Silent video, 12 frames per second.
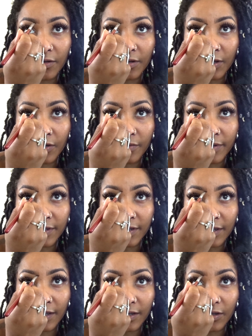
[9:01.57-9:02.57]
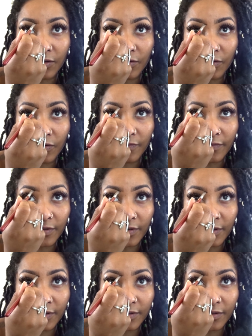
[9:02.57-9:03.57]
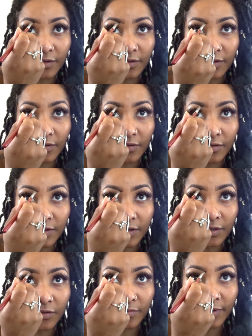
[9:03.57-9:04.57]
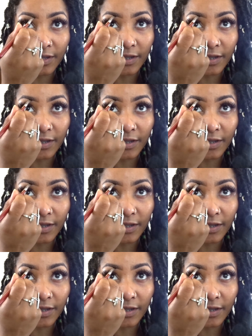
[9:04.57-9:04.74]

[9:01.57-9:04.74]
You can always just kind of go over. There there'll still be